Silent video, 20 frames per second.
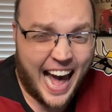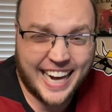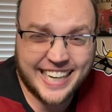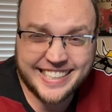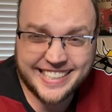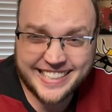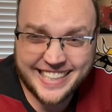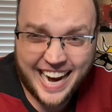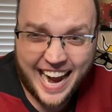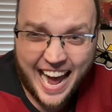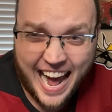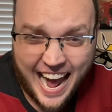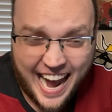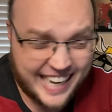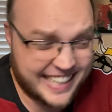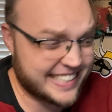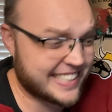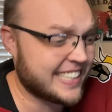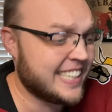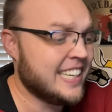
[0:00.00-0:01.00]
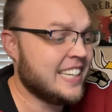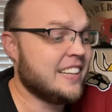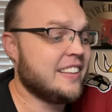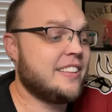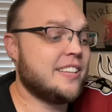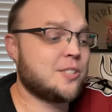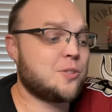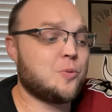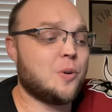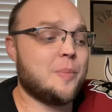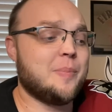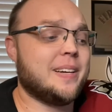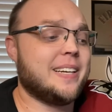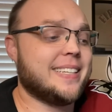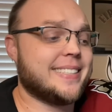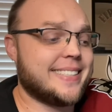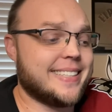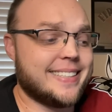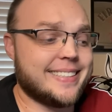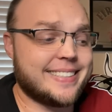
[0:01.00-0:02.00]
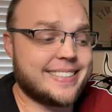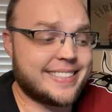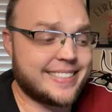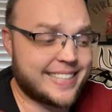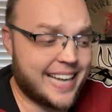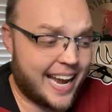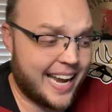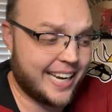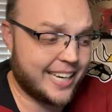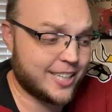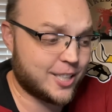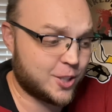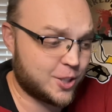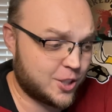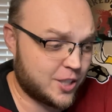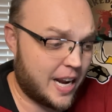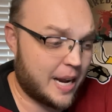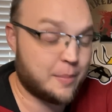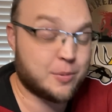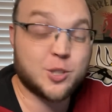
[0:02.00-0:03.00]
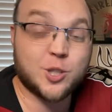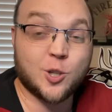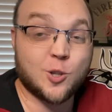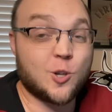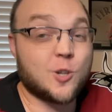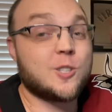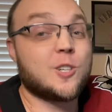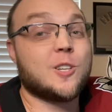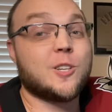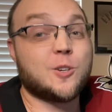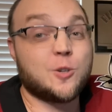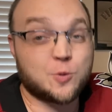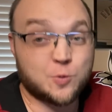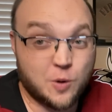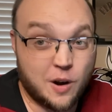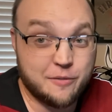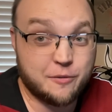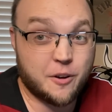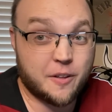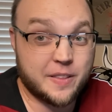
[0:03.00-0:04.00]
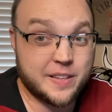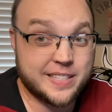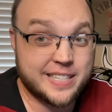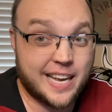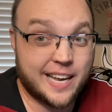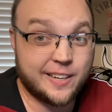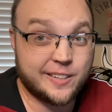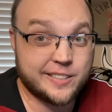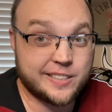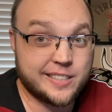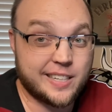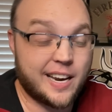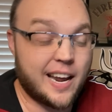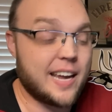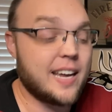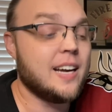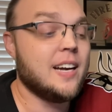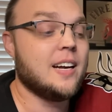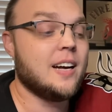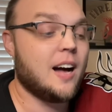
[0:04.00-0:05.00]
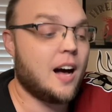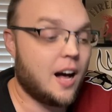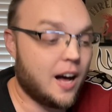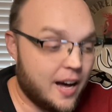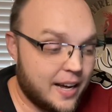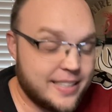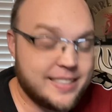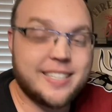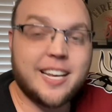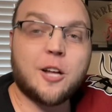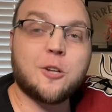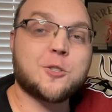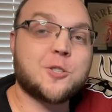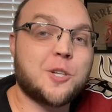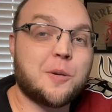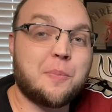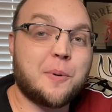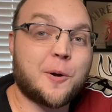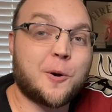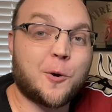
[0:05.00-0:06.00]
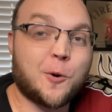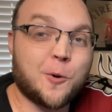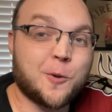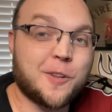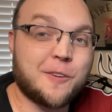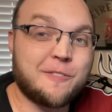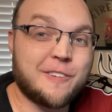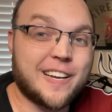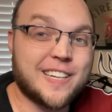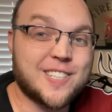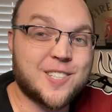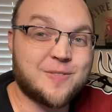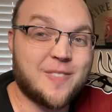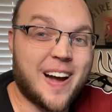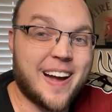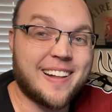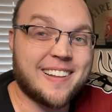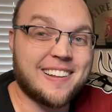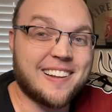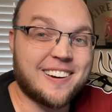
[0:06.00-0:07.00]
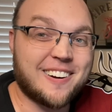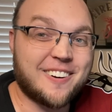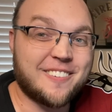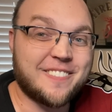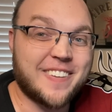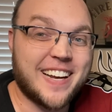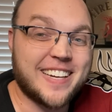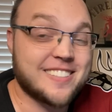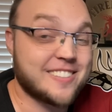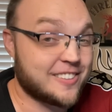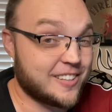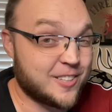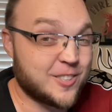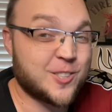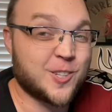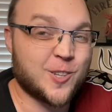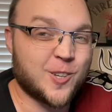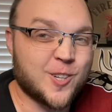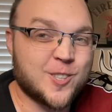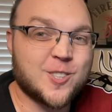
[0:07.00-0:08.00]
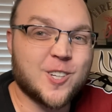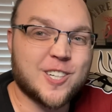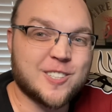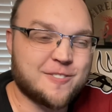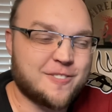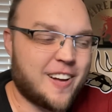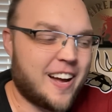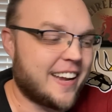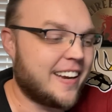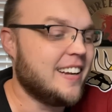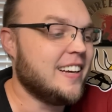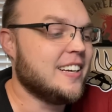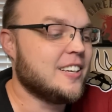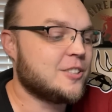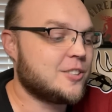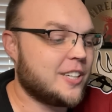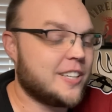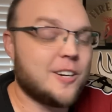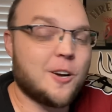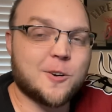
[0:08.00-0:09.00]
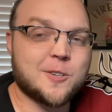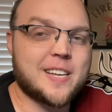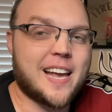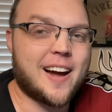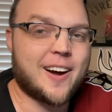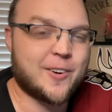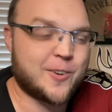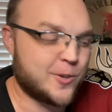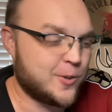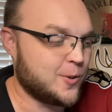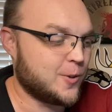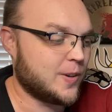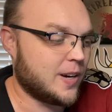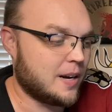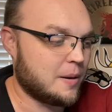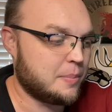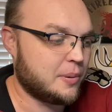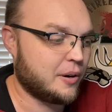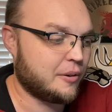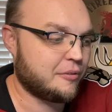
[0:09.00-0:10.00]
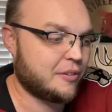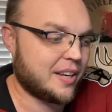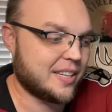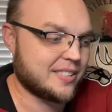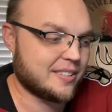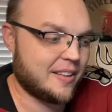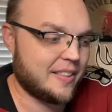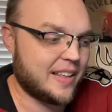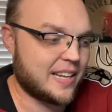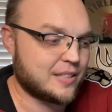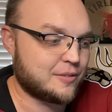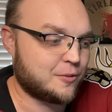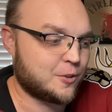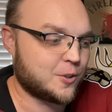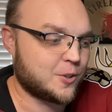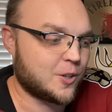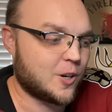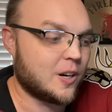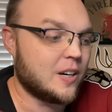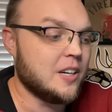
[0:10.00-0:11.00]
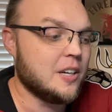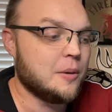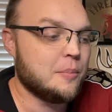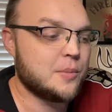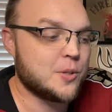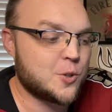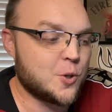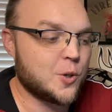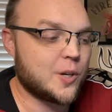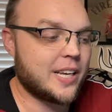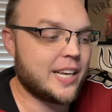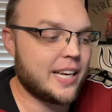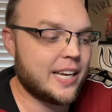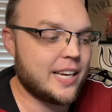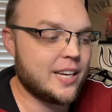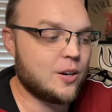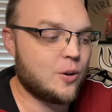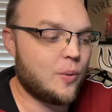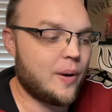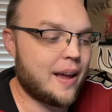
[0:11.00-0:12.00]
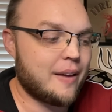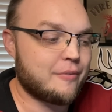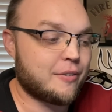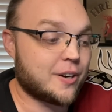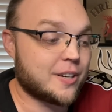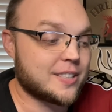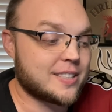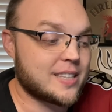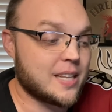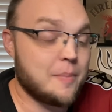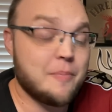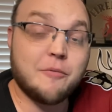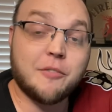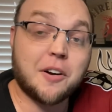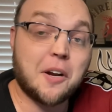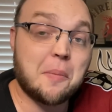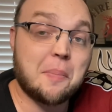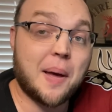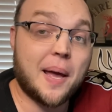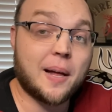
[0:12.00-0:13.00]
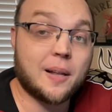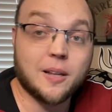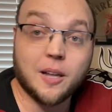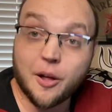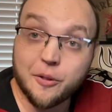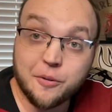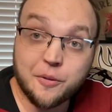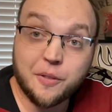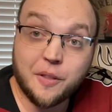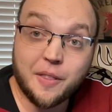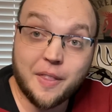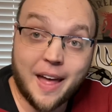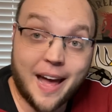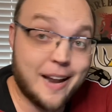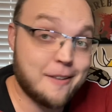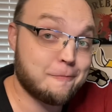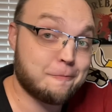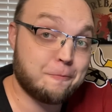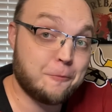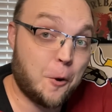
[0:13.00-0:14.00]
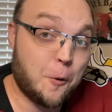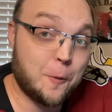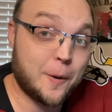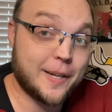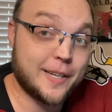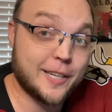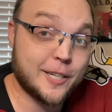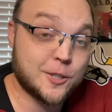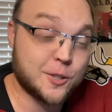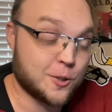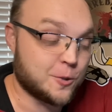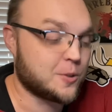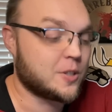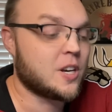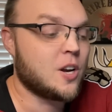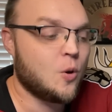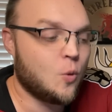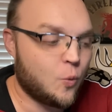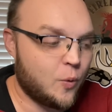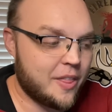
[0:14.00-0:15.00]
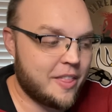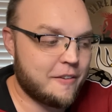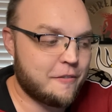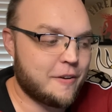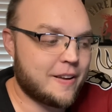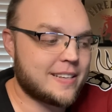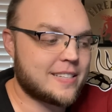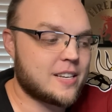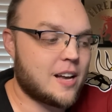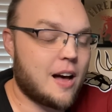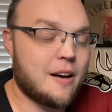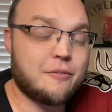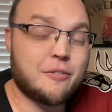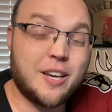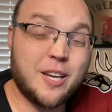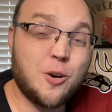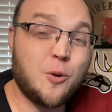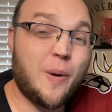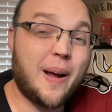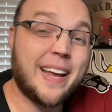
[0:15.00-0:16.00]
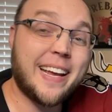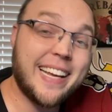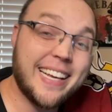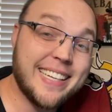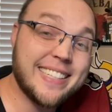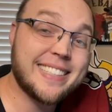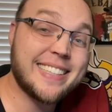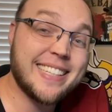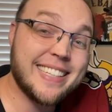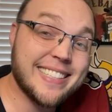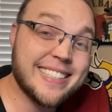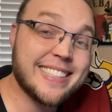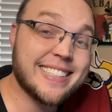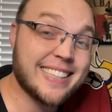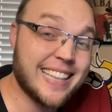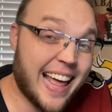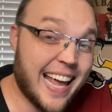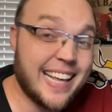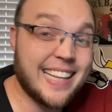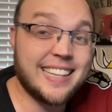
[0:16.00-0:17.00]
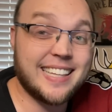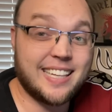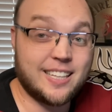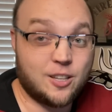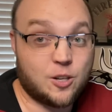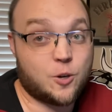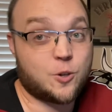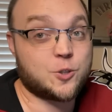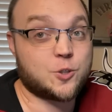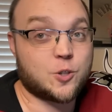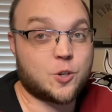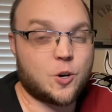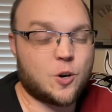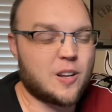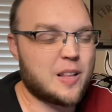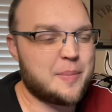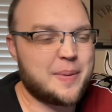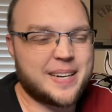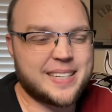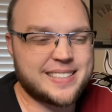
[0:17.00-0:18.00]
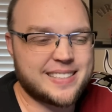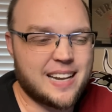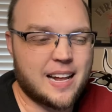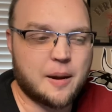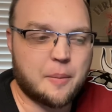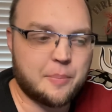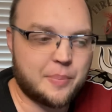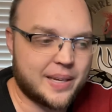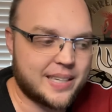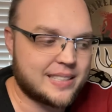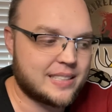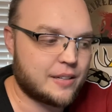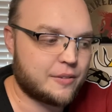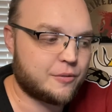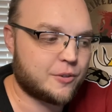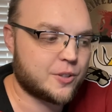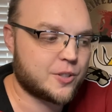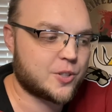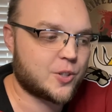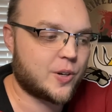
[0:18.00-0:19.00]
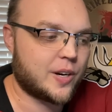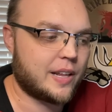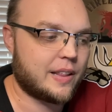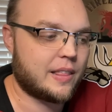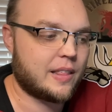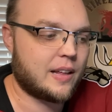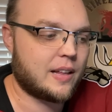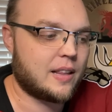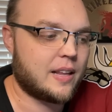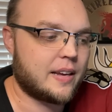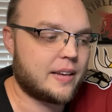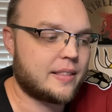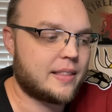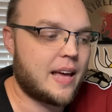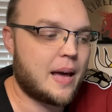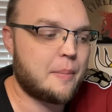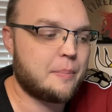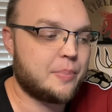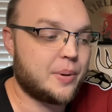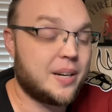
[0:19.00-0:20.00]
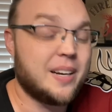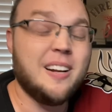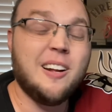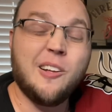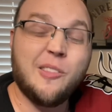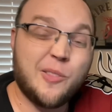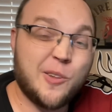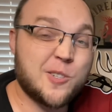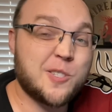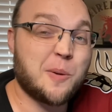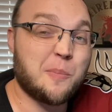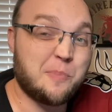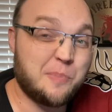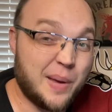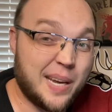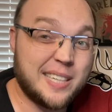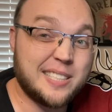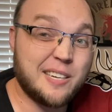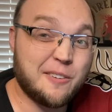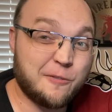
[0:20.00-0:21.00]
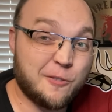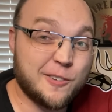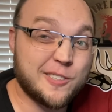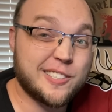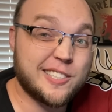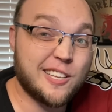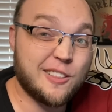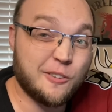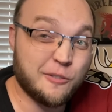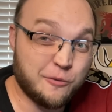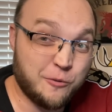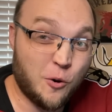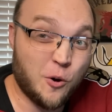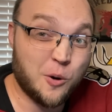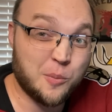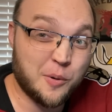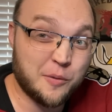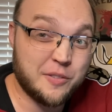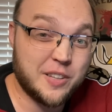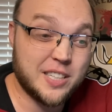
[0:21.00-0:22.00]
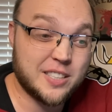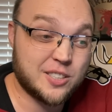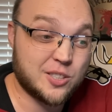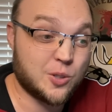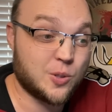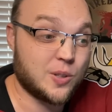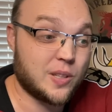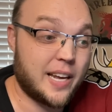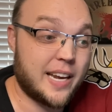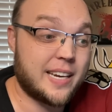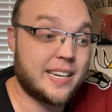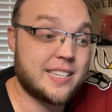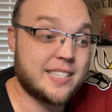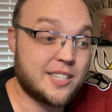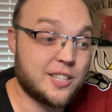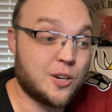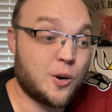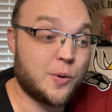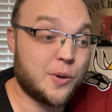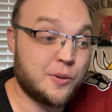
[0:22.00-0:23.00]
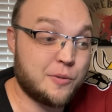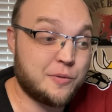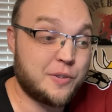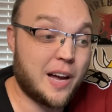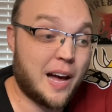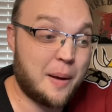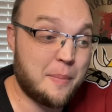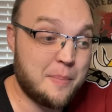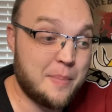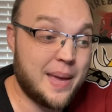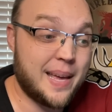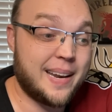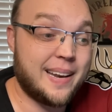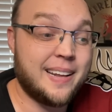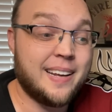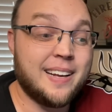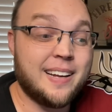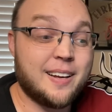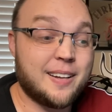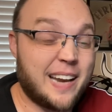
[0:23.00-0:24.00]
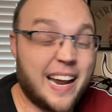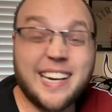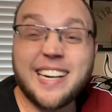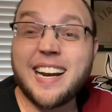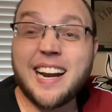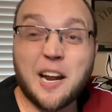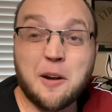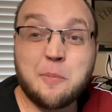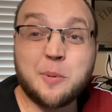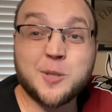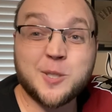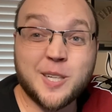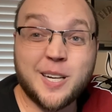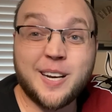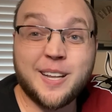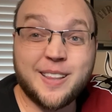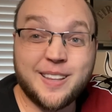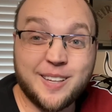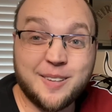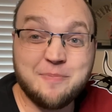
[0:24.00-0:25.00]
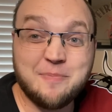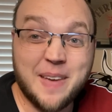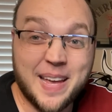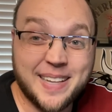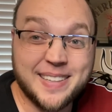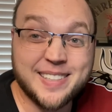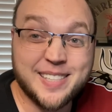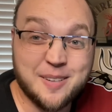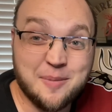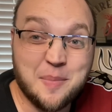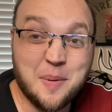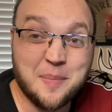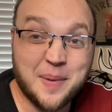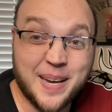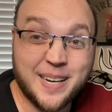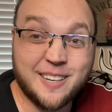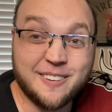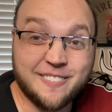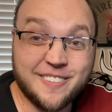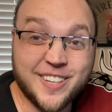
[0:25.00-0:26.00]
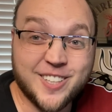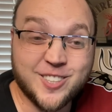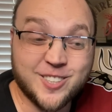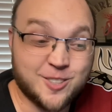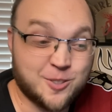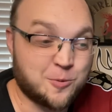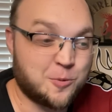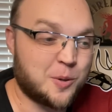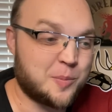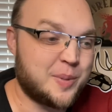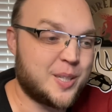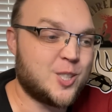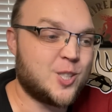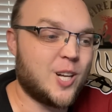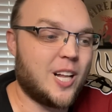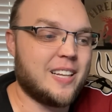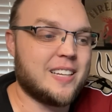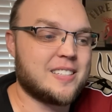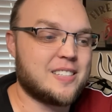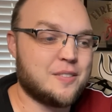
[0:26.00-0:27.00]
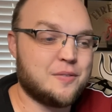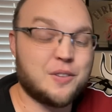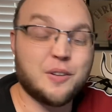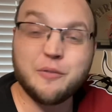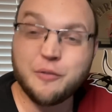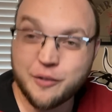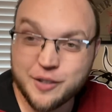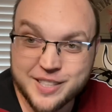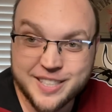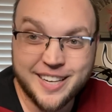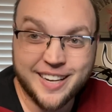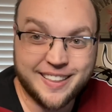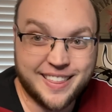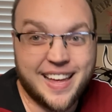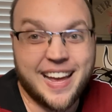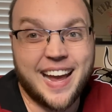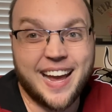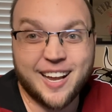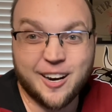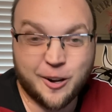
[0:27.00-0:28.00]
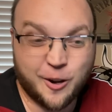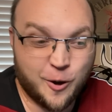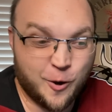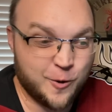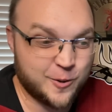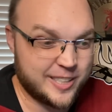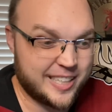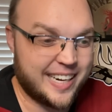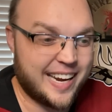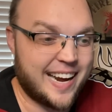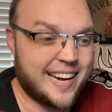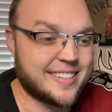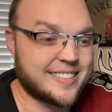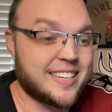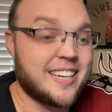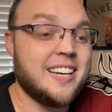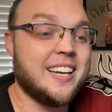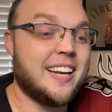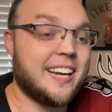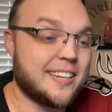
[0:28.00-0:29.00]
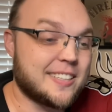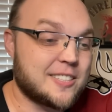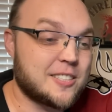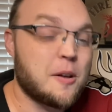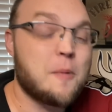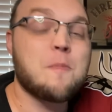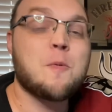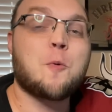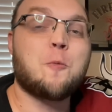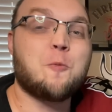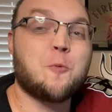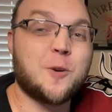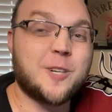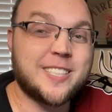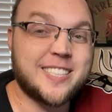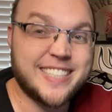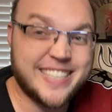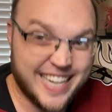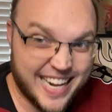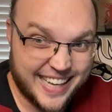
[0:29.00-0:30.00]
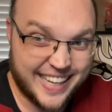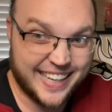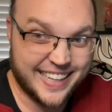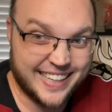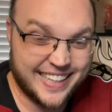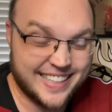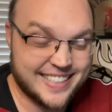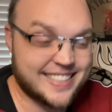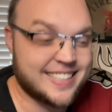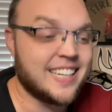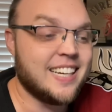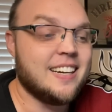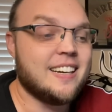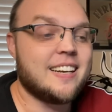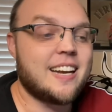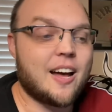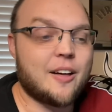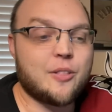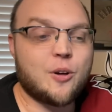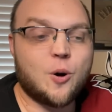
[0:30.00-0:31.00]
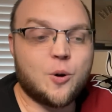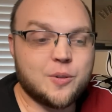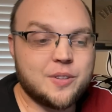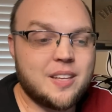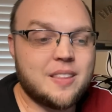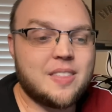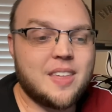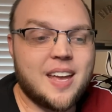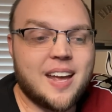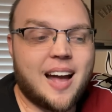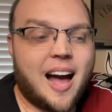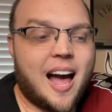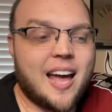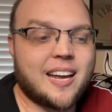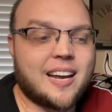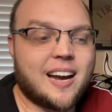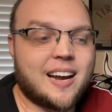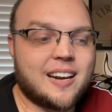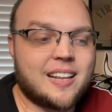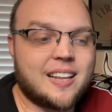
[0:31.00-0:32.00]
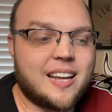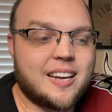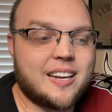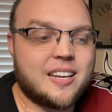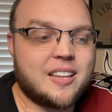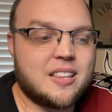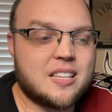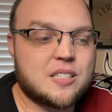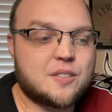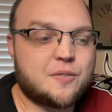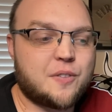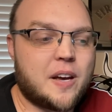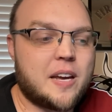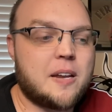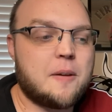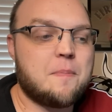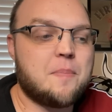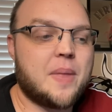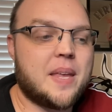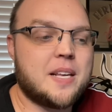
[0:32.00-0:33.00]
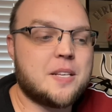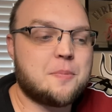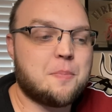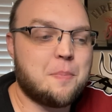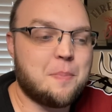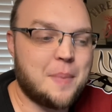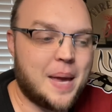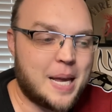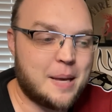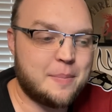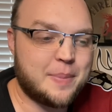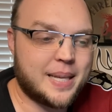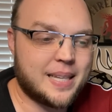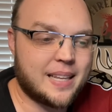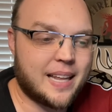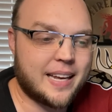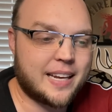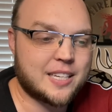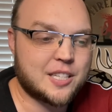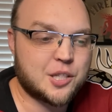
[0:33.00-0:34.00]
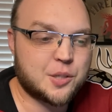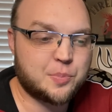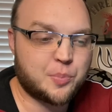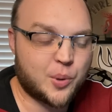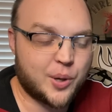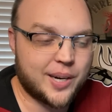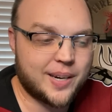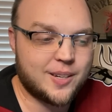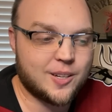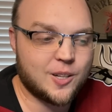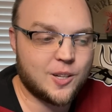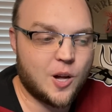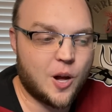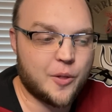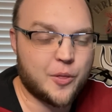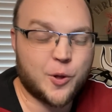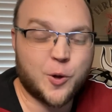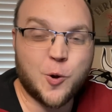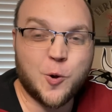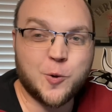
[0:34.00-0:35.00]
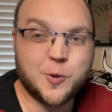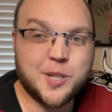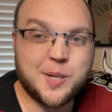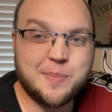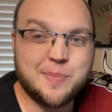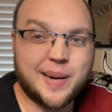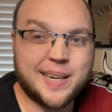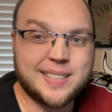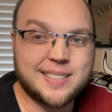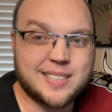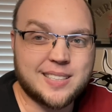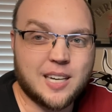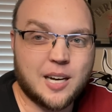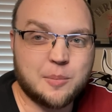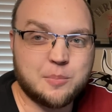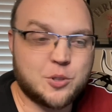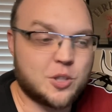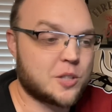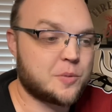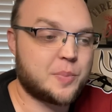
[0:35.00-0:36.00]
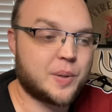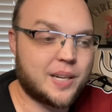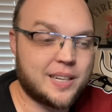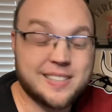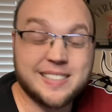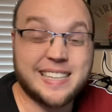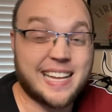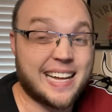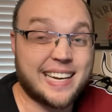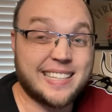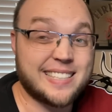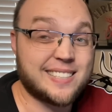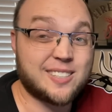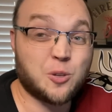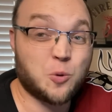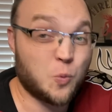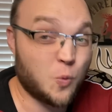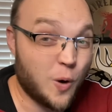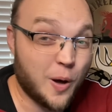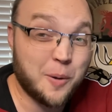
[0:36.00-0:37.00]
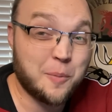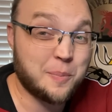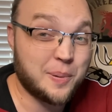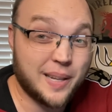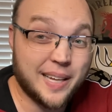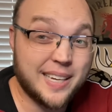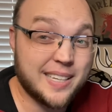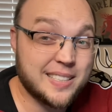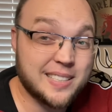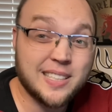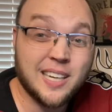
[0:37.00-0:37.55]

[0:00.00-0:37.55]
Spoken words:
Jacked. This woman is insane shape. She looked a little rough on the scales today until she put her OnlyFans smile on her face, and then she looked just fine. She knows how to put a face on, that's for sure. Mizuki Inoue, very slim, very pale. Other than that, no real issues. When they face off, Inoue is the slightly larger girl. I mean, it's not a big difference or anything like that, but there's a big difference in the form of these two ladies. You know, you've got men, 99% of the men's MMA divisions would be jealous of the physique that Hannah Goldie has. It's ridiculous. Now, the only thing I kind of like in this fight is maybe like a sprinkle on the Goldie by sub, just because that is the one place